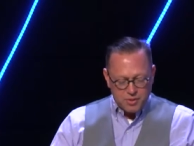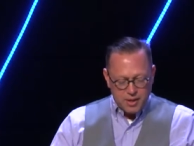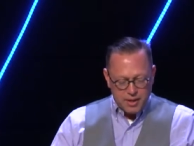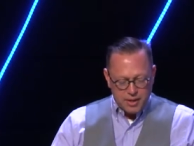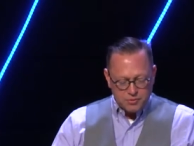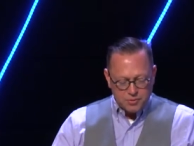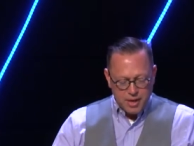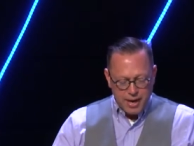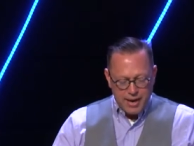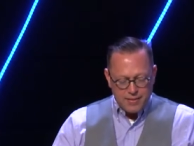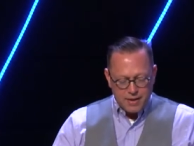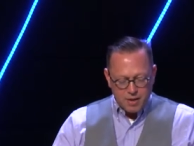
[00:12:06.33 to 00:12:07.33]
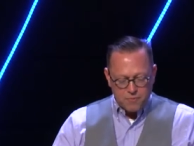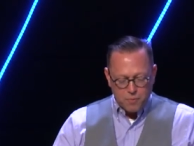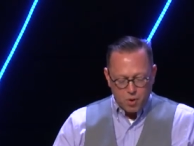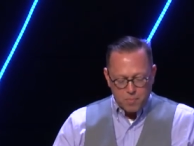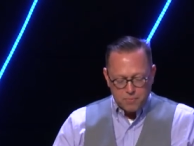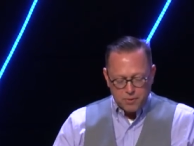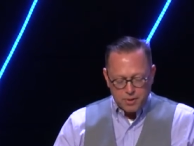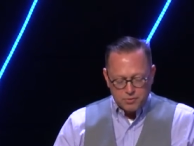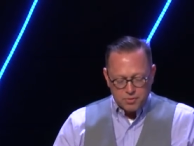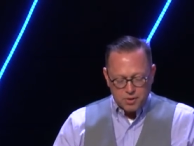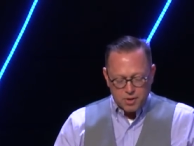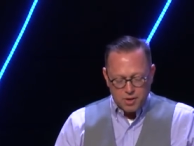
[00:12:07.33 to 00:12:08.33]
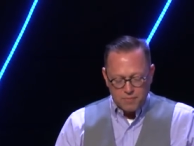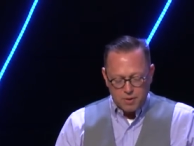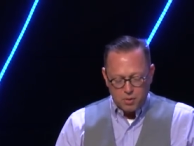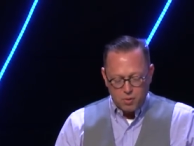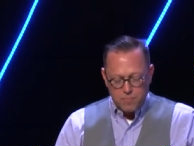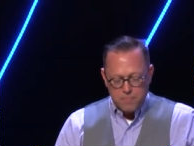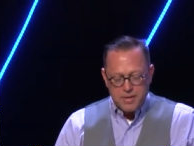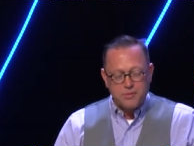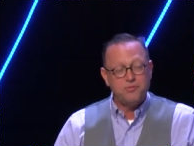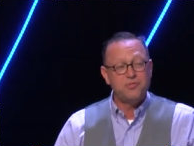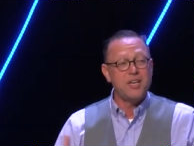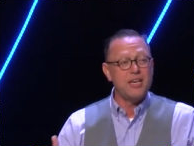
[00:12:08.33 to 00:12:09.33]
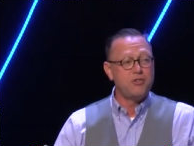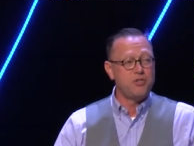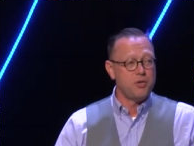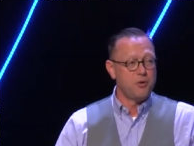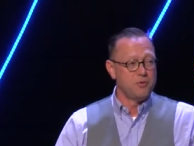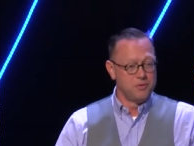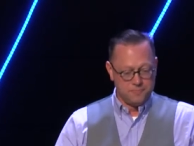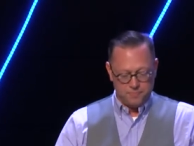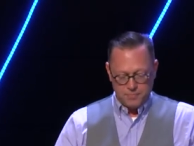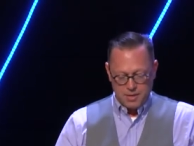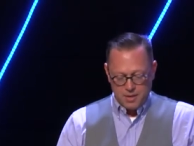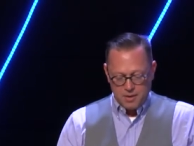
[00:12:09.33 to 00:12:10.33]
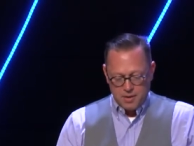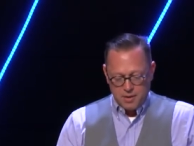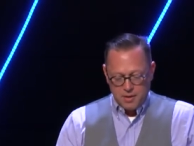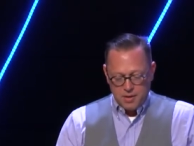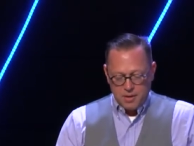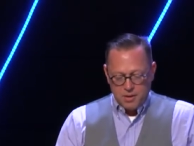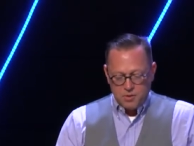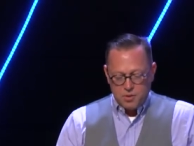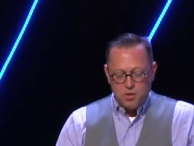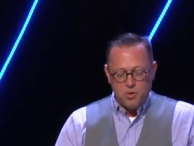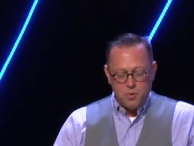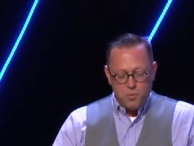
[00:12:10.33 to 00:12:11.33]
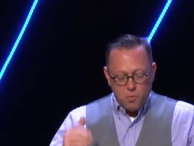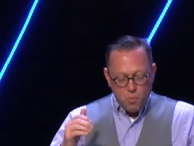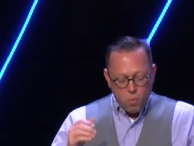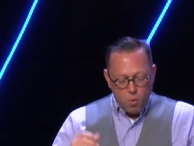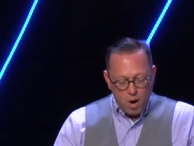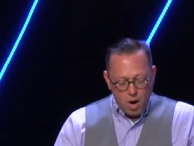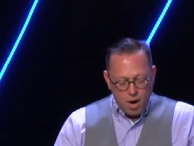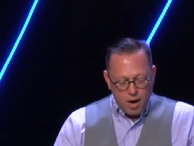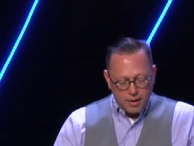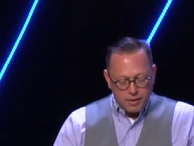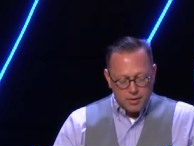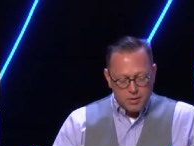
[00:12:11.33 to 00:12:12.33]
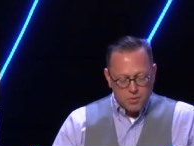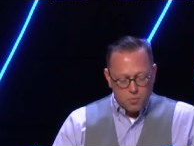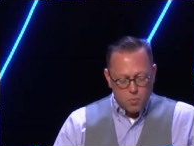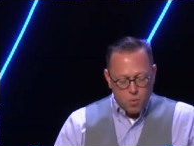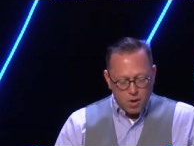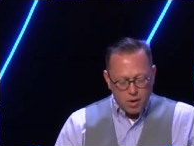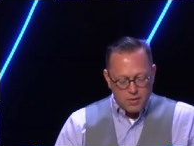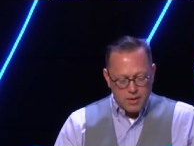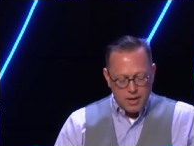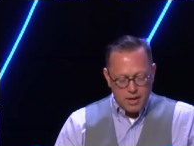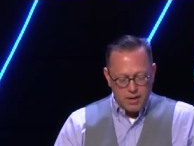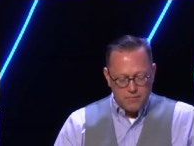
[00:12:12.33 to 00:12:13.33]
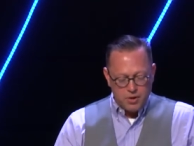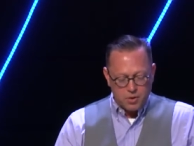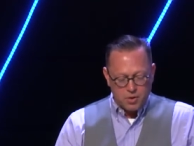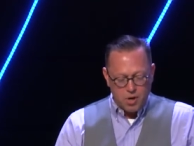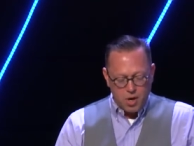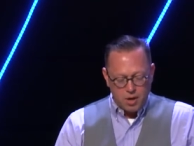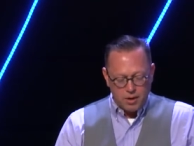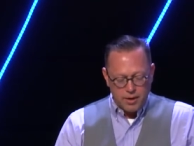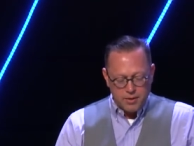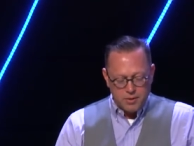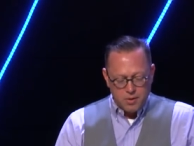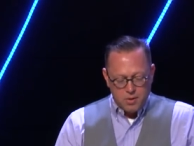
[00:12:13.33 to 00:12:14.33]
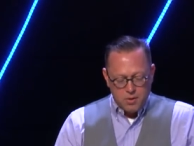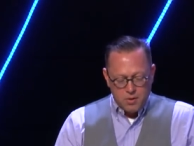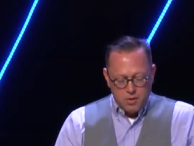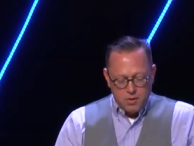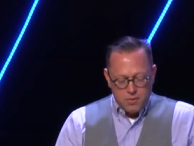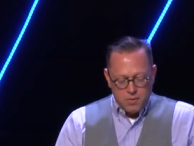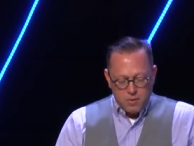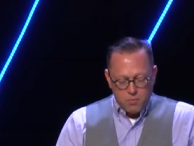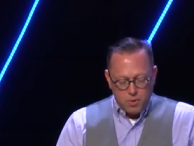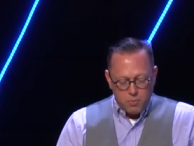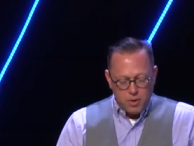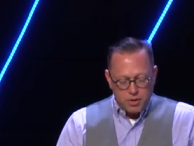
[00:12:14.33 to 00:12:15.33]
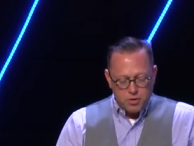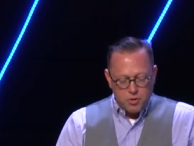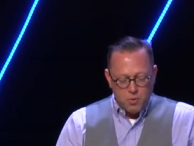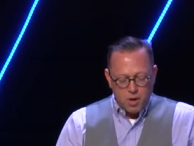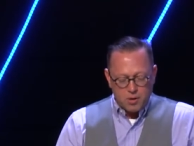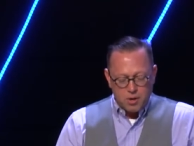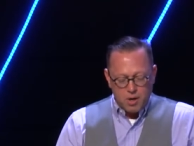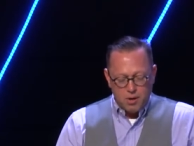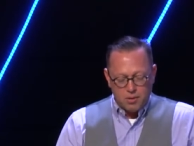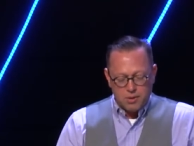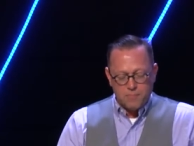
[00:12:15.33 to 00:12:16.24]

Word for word: this I, therefore, a prisoner of the Lord, beseech you to walk worthy of your calling with which you are called.